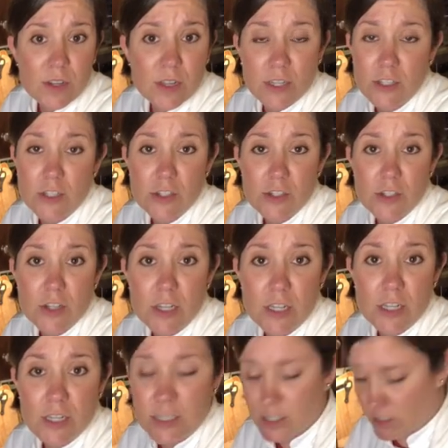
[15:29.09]
unless
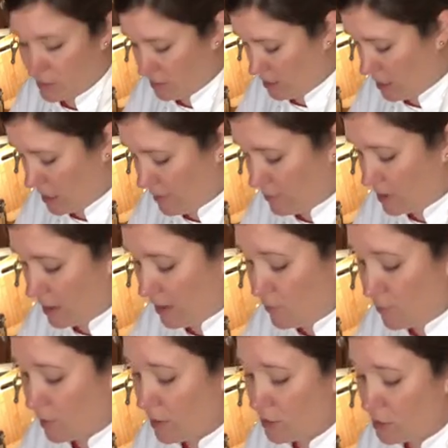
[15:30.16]
I haven't
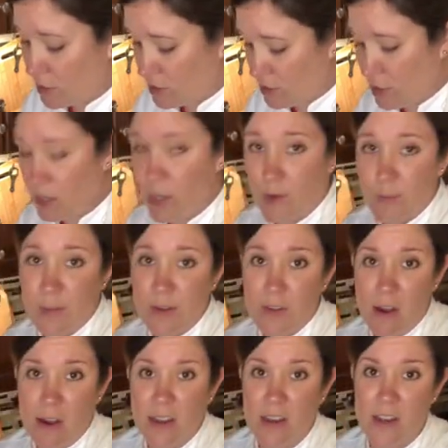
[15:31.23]
really just stood here and been
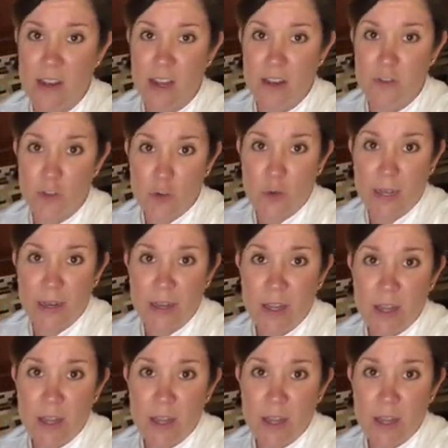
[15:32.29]
talking and not doing.